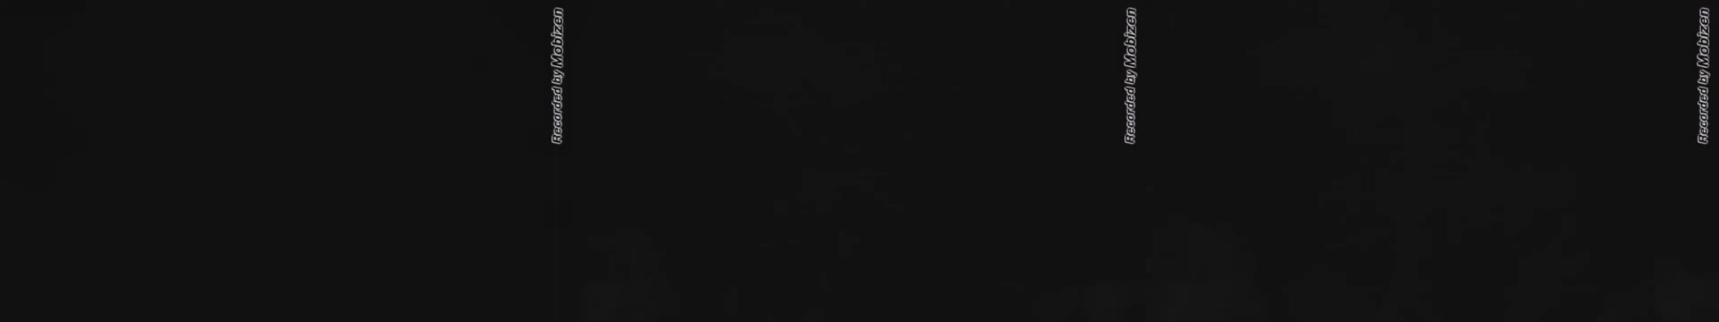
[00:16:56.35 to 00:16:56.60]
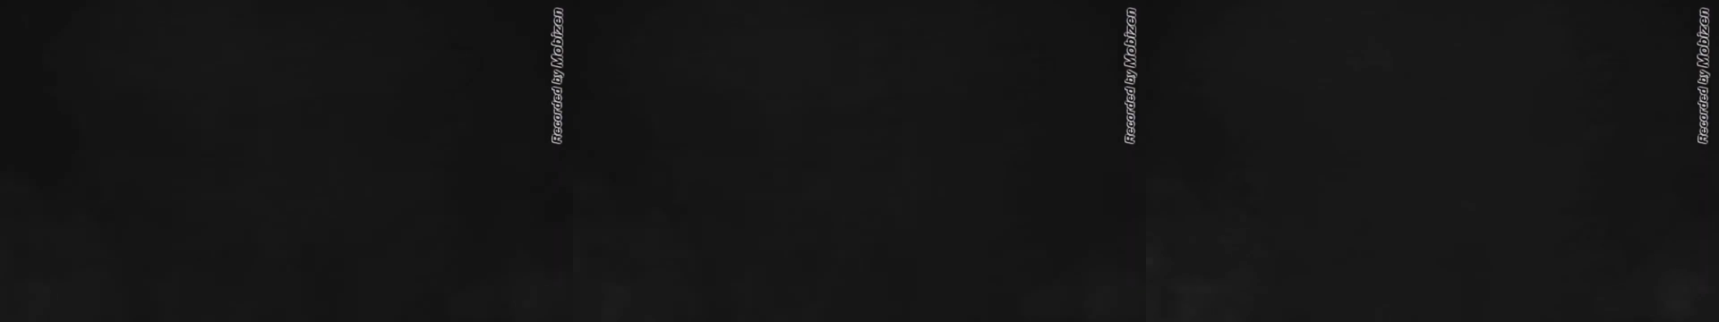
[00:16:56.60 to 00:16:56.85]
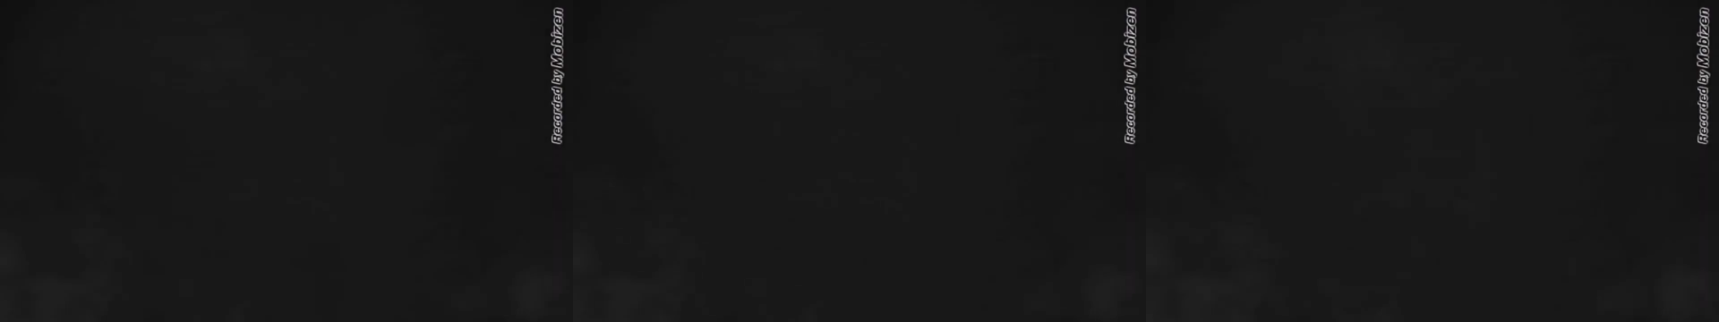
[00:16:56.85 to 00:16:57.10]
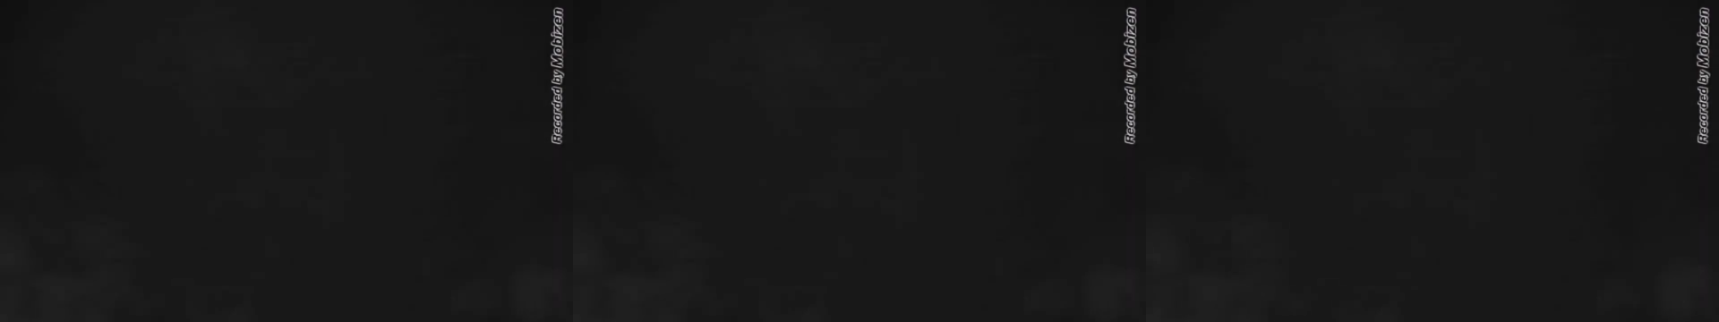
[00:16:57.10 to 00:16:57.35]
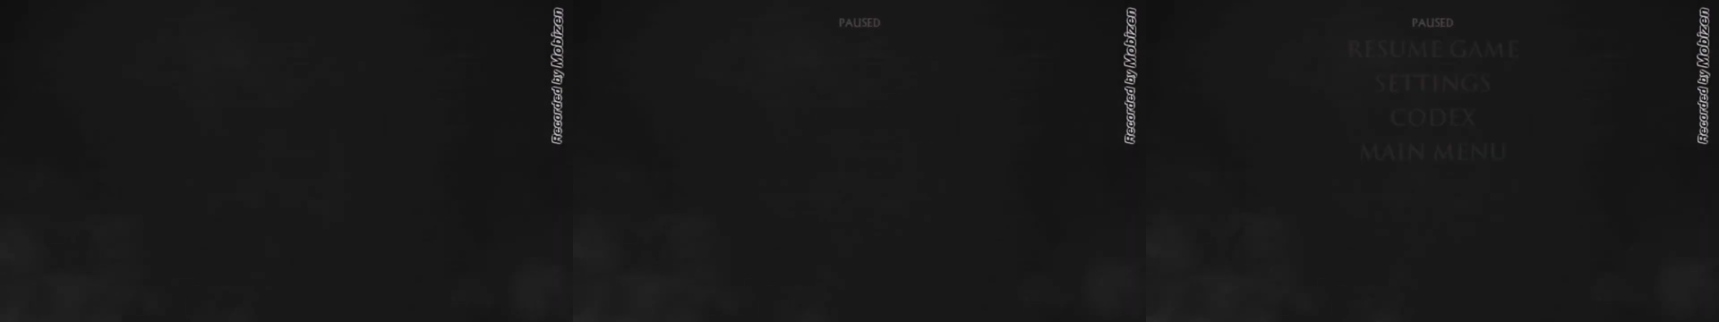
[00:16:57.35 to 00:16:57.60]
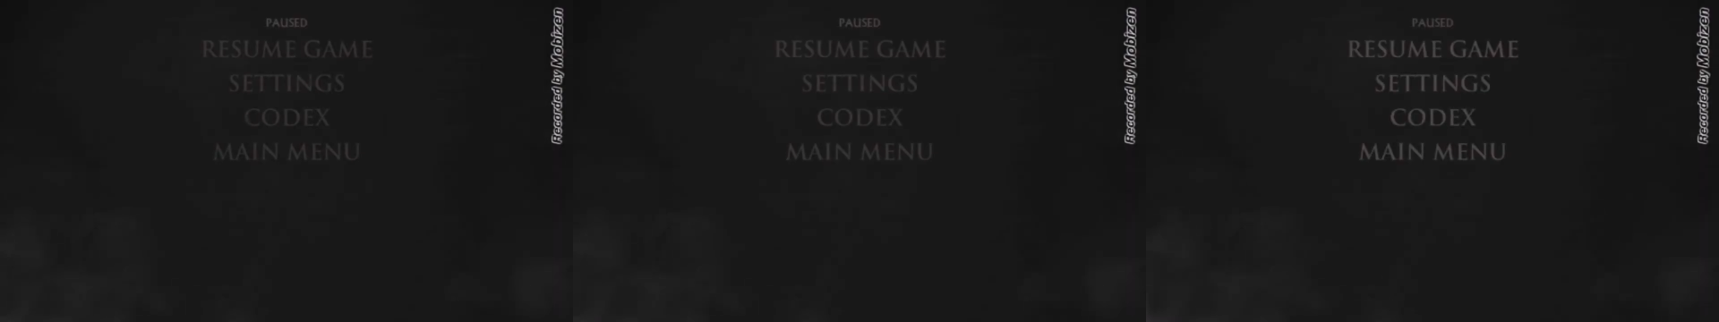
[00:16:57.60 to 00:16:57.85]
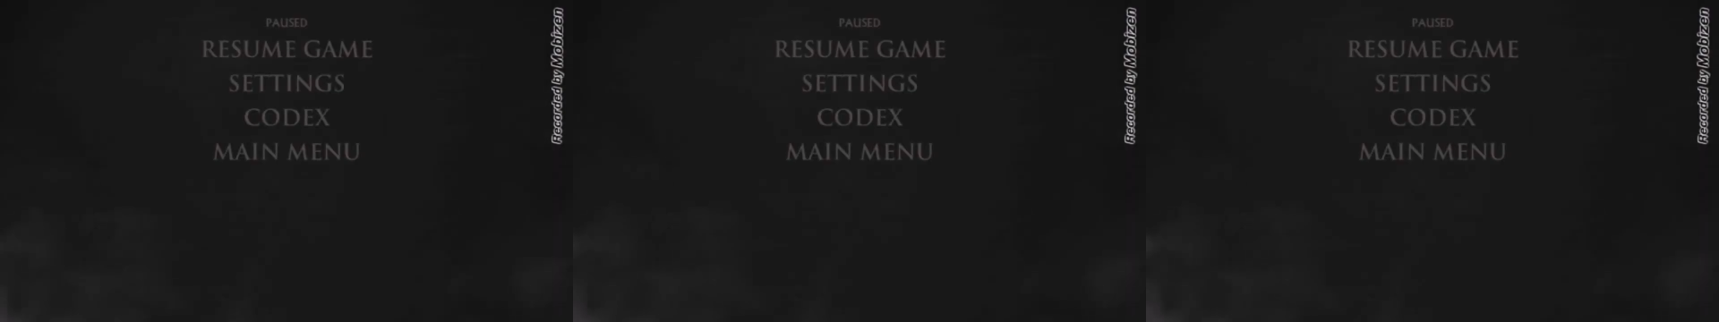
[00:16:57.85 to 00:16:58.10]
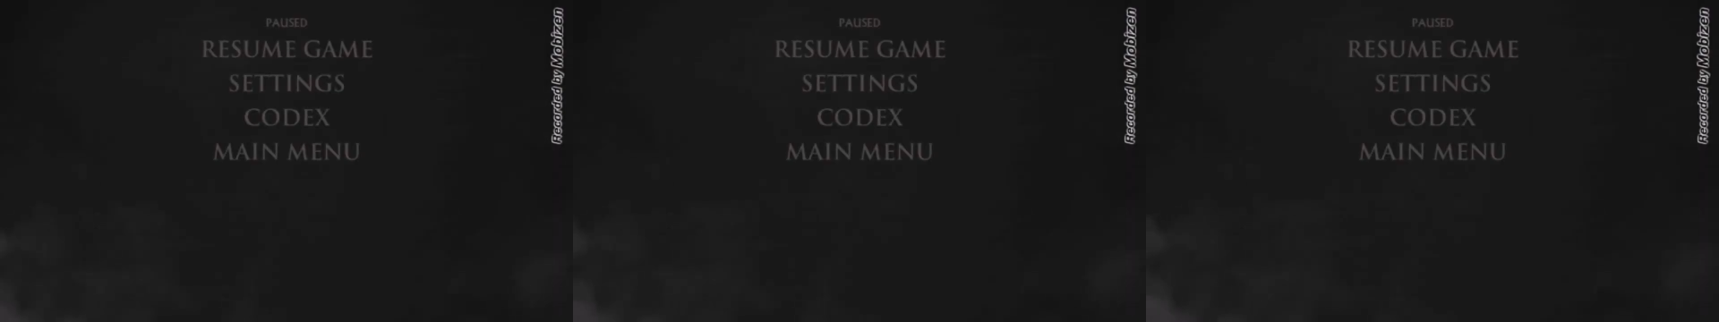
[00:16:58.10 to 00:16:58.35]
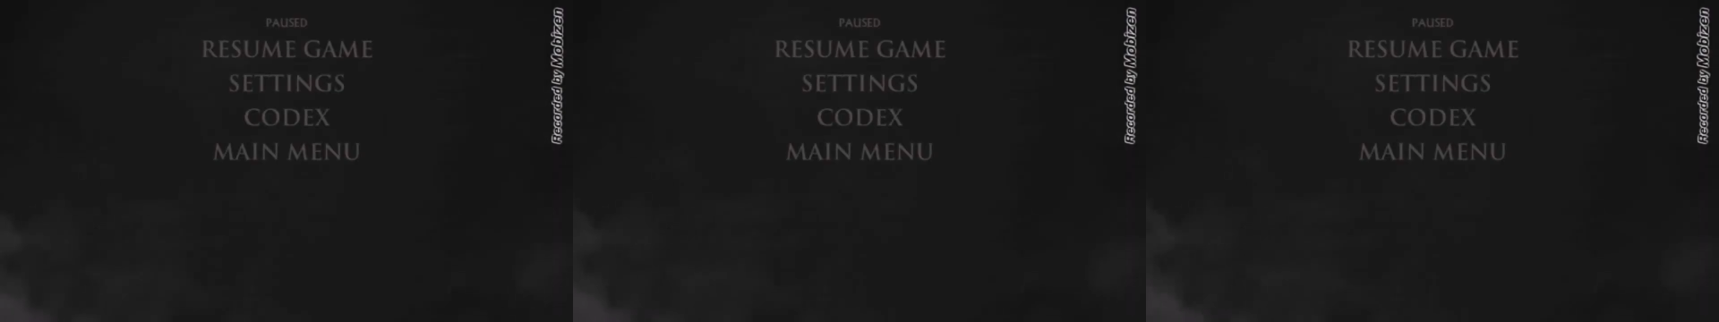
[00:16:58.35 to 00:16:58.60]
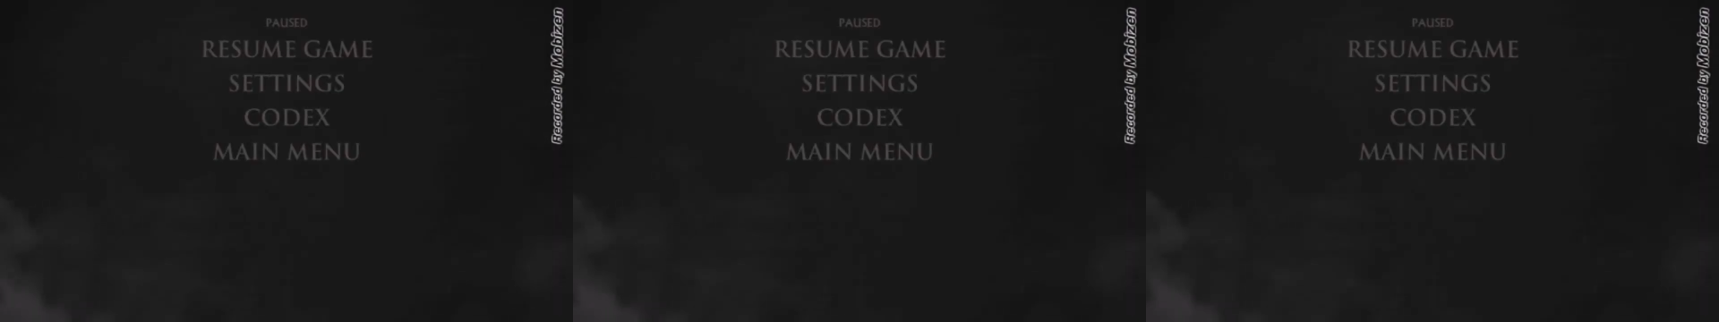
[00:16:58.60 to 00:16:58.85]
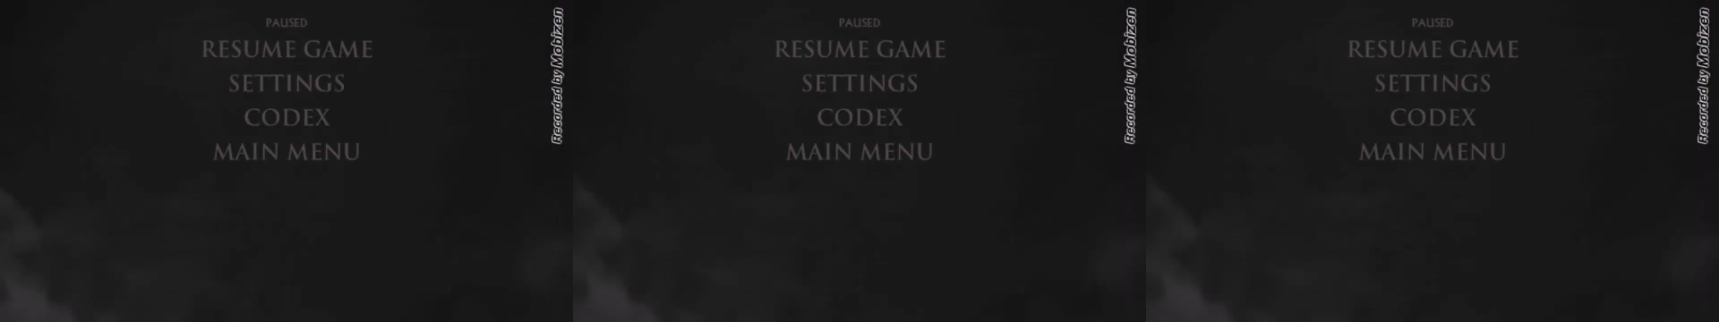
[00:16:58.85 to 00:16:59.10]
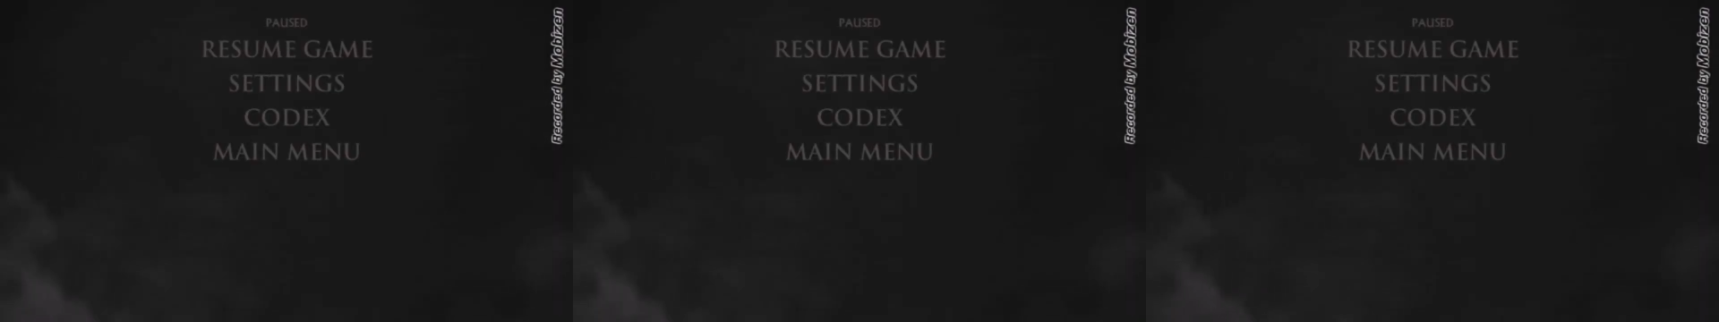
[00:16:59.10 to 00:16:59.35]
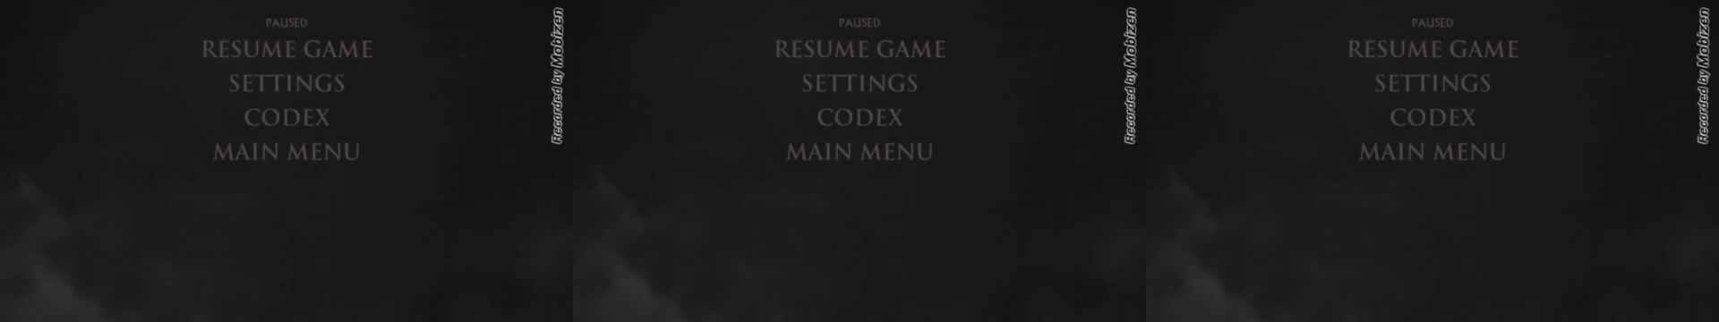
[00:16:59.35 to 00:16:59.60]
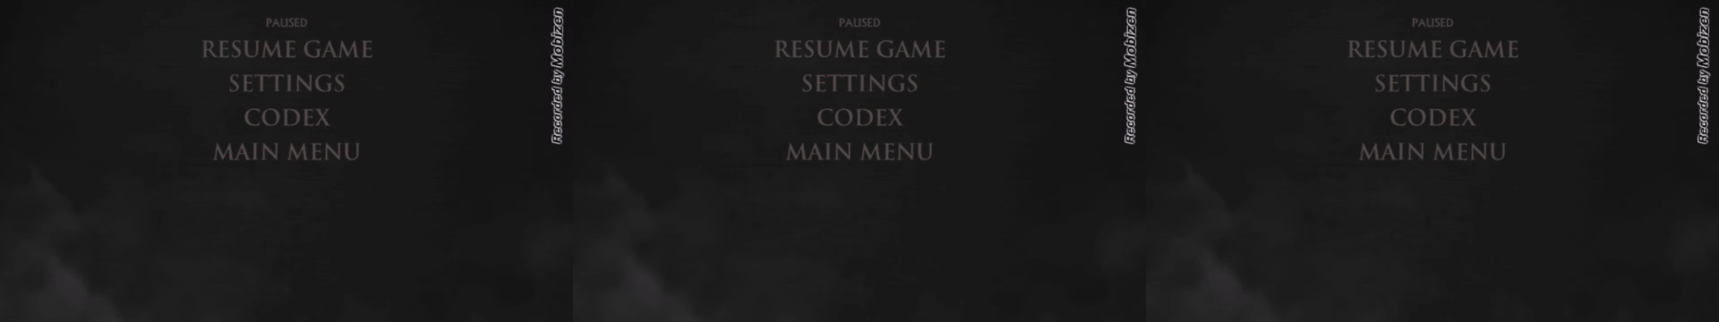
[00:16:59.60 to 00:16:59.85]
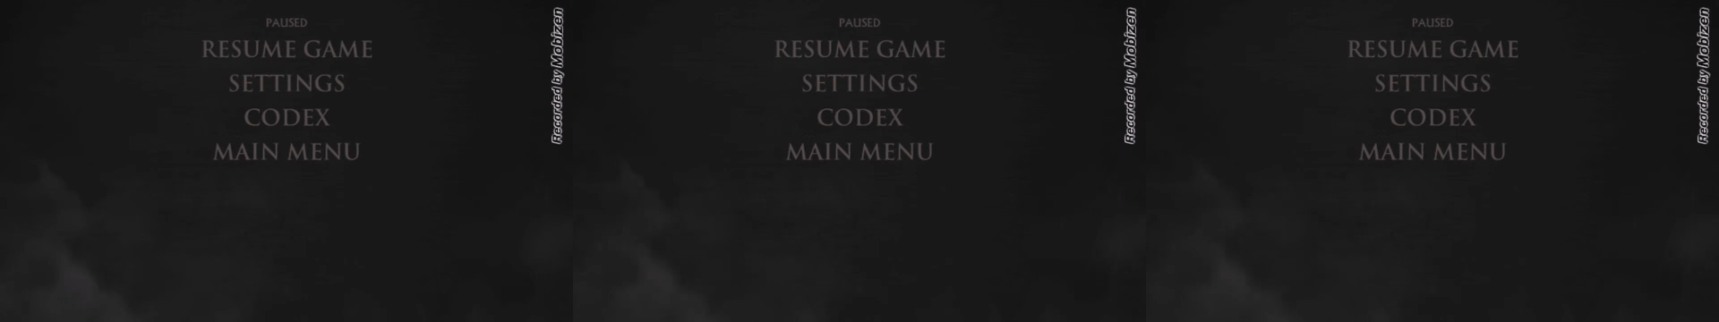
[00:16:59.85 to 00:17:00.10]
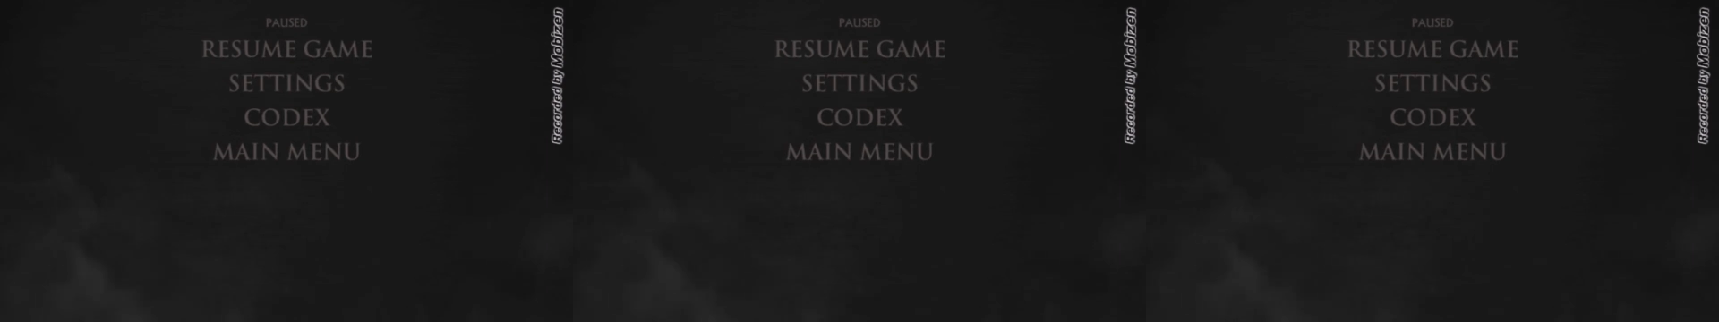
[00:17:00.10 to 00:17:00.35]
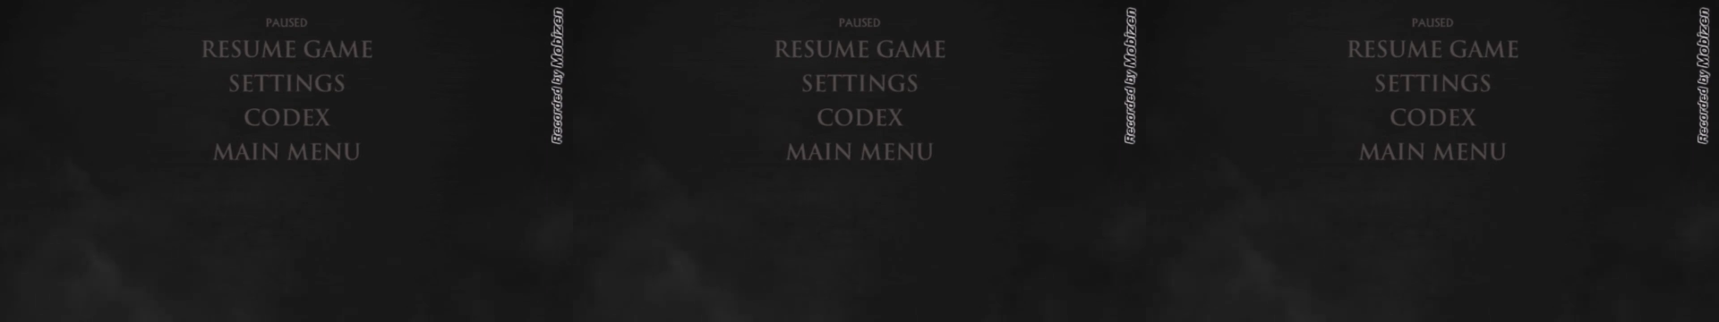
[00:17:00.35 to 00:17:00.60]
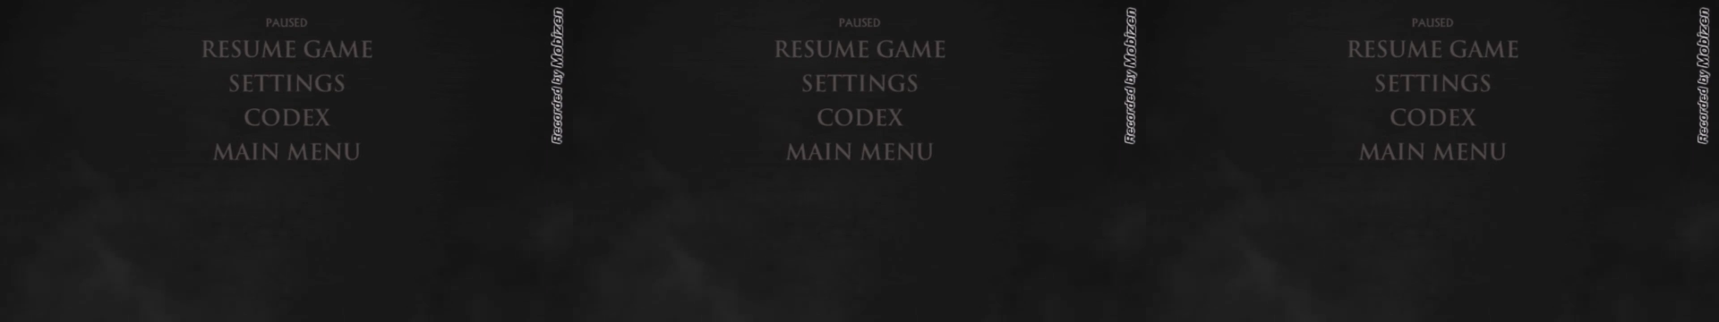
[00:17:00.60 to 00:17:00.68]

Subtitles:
(no speaker visible)